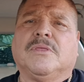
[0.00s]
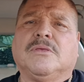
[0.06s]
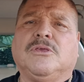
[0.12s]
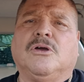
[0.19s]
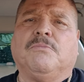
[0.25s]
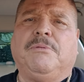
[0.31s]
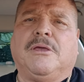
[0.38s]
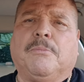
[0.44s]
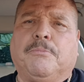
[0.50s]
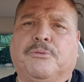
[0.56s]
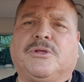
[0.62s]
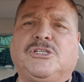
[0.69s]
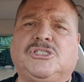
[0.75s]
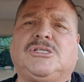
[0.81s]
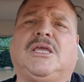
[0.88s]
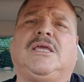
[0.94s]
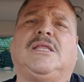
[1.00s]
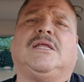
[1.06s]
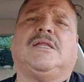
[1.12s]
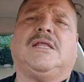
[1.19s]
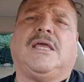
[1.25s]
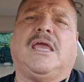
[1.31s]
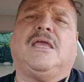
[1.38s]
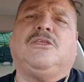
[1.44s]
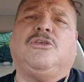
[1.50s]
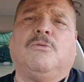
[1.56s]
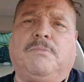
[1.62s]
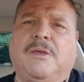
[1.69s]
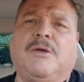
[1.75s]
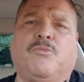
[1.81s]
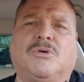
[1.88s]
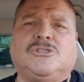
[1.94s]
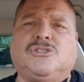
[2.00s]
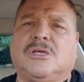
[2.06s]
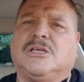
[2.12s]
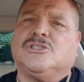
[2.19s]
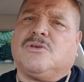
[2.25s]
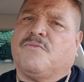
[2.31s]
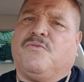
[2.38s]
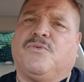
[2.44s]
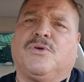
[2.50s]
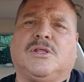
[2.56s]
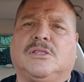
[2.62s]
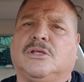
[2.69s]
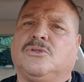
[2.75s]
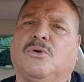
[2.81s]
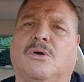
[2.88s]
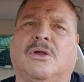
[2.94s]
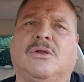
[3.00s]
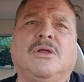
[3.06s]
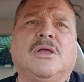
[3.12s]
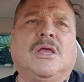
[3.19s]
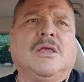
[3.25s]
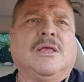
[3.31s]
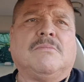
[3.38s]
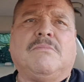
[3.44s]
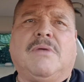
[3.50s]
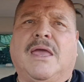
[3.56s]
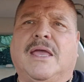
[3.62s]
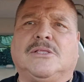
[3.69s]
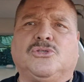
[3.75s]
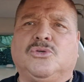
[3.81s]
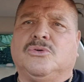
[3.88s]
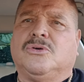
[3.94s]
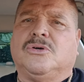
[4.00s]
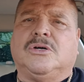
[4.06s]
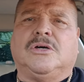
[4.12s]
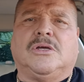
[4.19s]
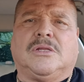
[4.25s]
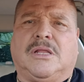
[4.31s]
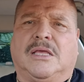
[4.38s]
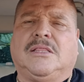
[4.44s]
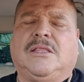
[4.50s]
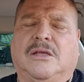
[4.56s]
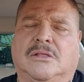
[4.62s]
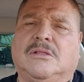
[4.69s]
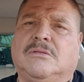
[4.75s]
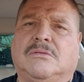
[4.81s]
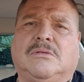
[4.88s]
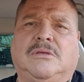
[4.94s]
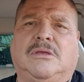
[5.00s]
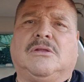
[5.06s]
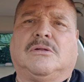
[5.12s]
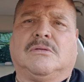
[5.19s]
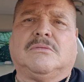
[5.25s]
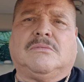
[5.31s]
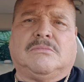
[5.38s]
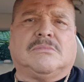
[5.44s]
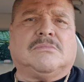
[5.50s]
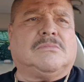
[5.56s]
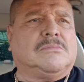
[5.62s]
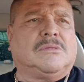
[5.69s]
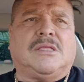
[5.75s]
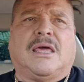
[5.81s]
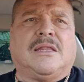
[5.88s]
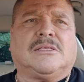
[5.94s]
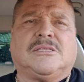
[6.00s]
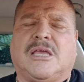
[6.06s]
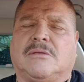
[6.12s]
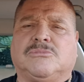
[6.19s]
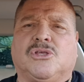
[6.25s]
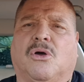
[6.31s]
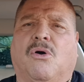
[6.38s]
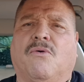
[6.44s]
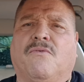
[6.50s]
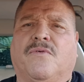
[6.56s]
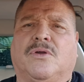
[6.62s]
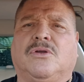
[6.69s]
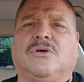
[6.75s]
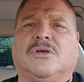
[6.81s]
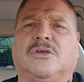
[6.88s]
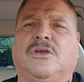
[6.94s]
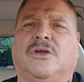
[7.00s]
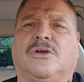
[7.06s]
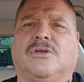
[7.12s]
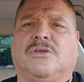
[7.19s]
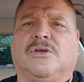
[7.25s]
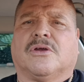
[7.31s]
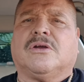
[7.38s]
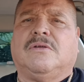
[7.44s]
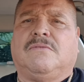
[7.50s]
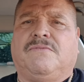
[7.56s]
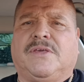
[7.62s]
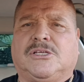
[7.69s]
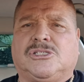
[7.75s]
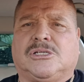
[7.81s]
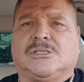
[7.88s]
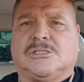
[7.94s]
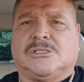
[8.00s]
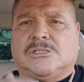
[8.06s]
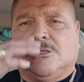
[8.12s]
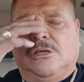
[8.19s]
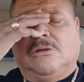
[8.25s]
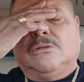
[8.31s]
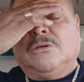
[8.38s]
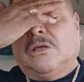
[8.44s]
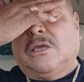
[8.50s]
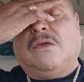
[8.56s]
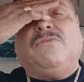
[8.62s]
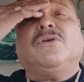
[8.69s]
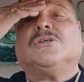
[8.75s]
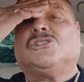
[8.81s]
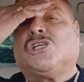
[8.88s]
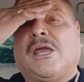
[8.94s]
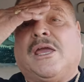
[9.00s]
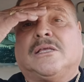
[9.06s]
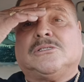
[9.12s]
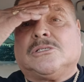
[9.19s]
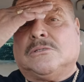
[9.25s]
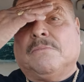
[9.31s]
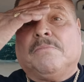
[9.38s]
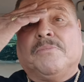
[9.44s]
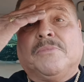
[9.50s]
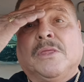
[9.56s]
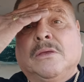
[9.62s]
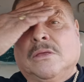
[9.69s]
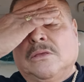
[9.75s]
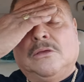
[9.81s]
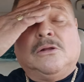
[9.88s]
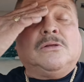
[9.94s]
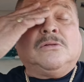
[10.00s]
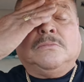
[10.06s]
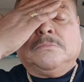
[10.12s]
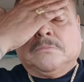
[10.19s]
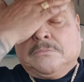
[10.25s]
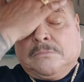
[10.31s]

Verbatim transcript: You'll be appreciated, and you'll be once you get your foot in the door, man. Do good, and that you know, a lot of times they'll overlook your your convictions. You know, they'll give you a chance. You know.